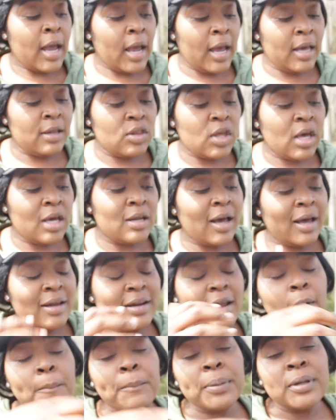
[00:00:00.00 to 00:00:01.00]
And then I
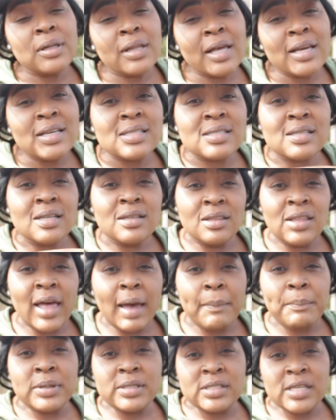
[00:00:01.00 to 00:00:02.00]
now placed
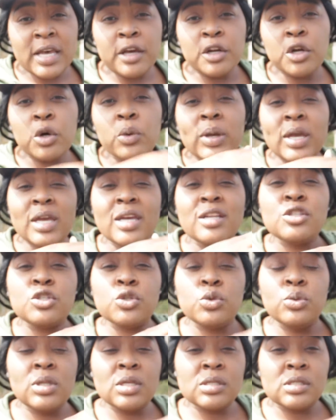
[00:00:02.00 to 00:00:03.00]
that potato
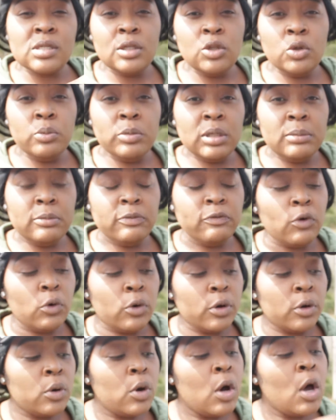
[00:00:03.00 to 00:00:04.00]
into this aluminum
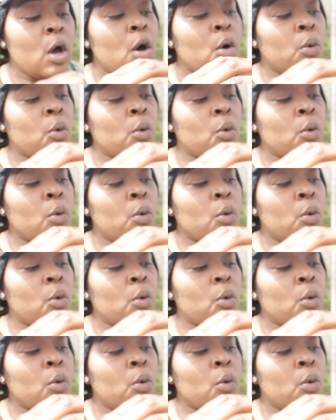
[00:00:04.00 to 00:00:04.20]
foil.